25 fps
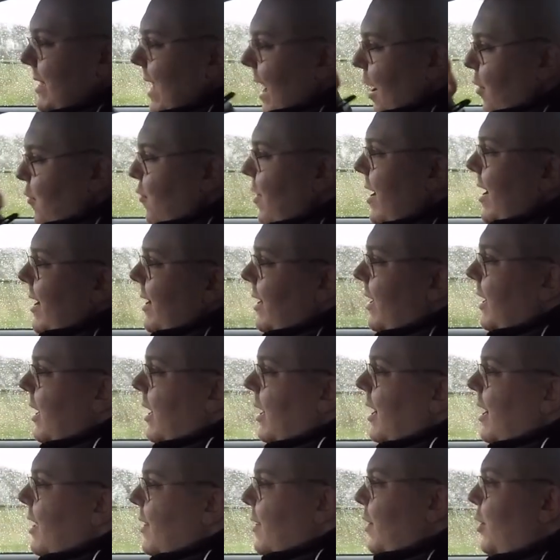that are in
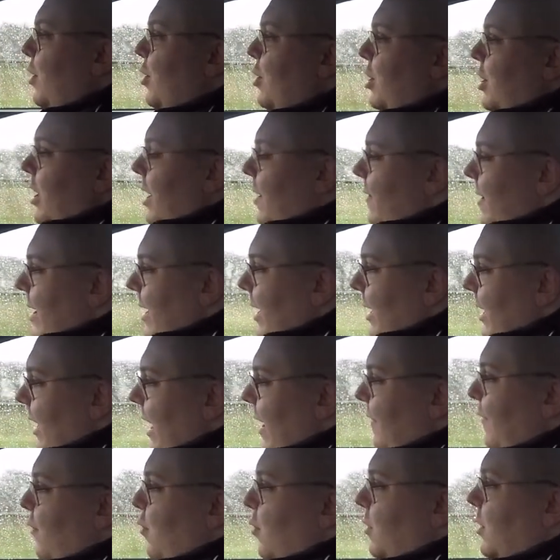the Goodyear Eagle
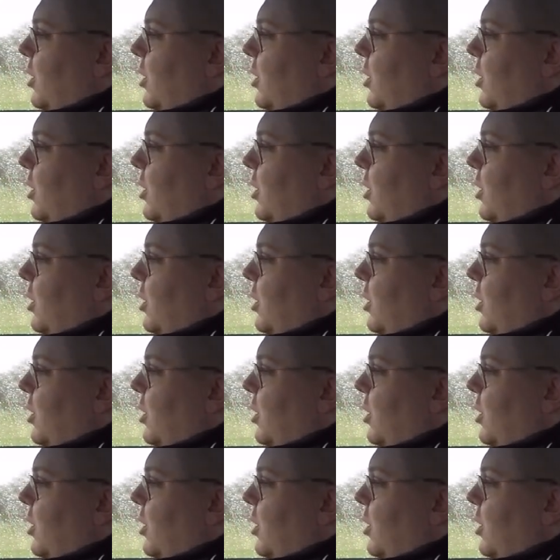F1